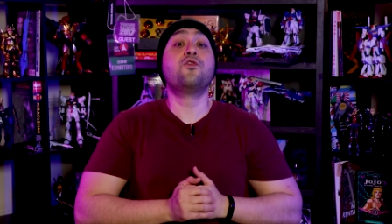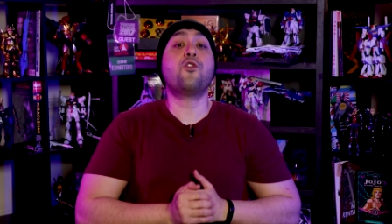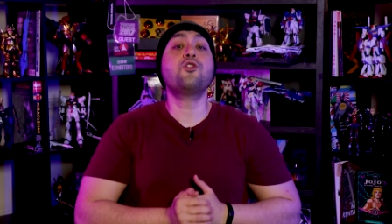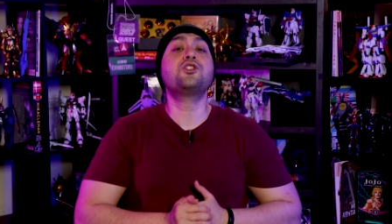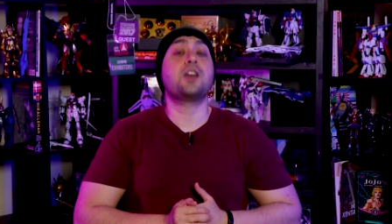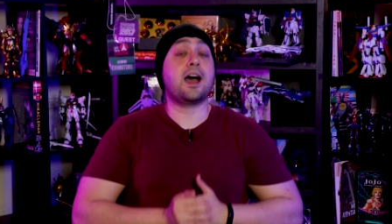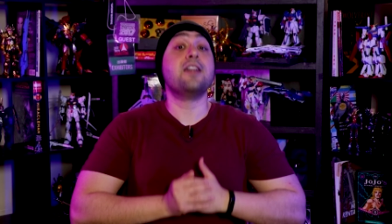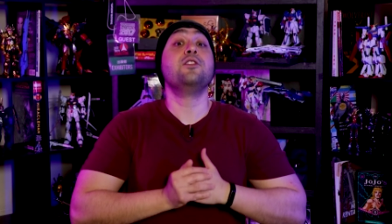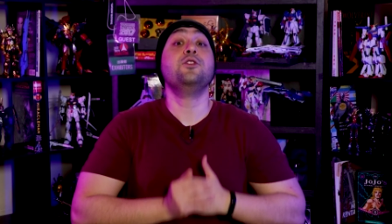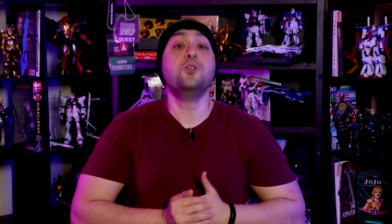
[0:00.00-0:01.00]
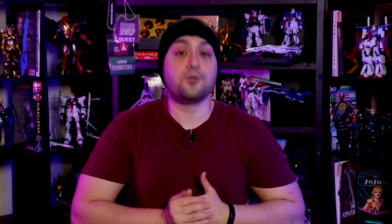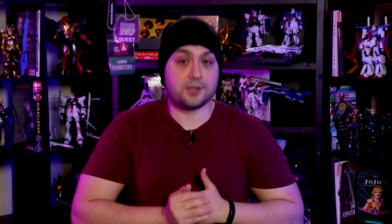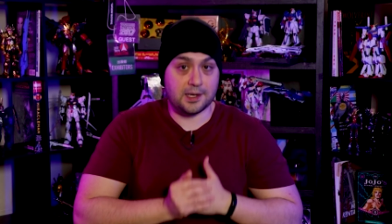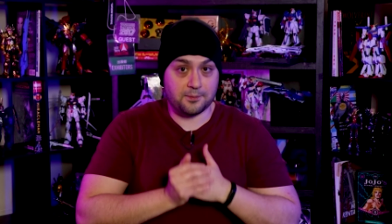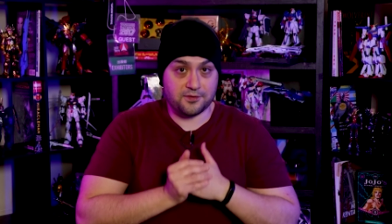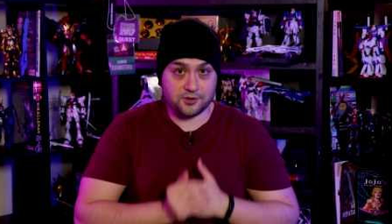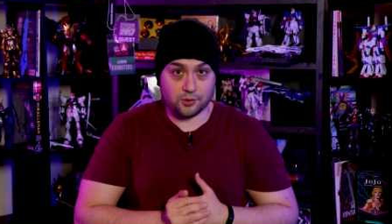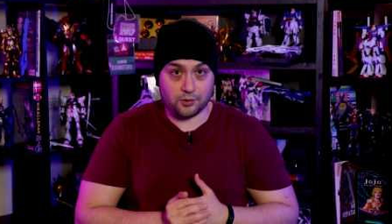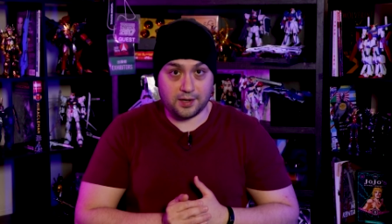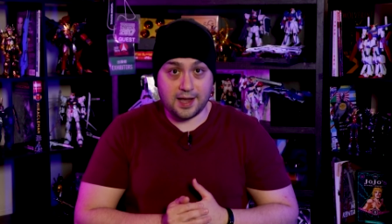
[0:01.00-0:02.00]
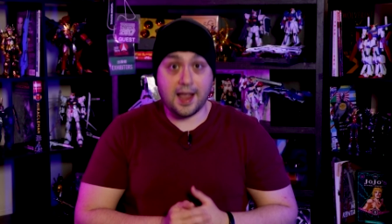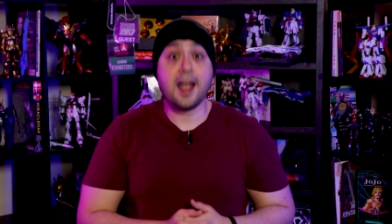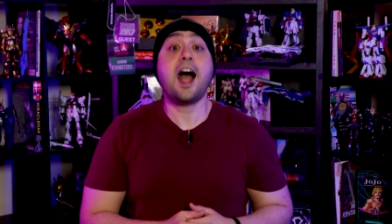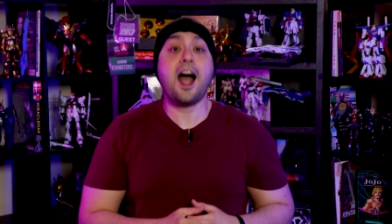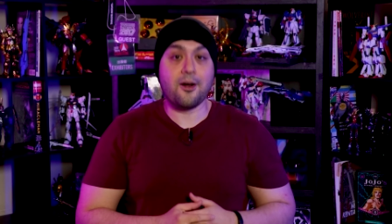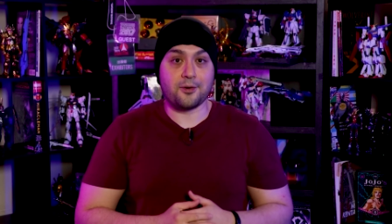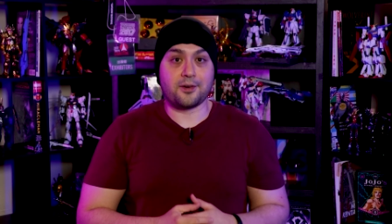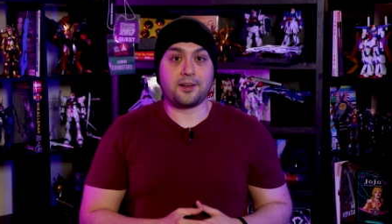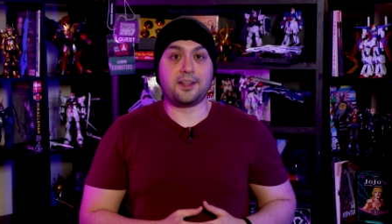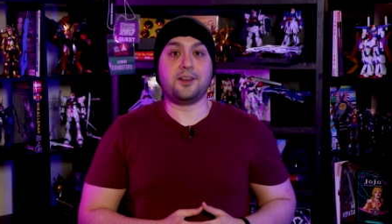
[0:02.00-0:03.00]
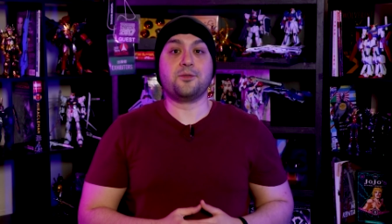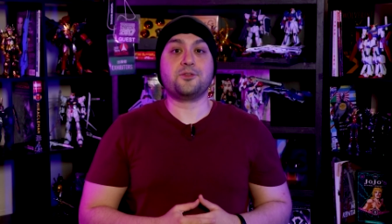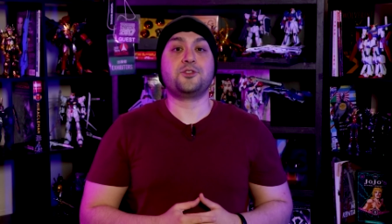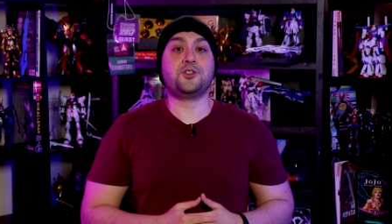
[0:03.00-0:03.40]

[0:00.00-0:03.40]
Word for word: forge a new type of story, our hero's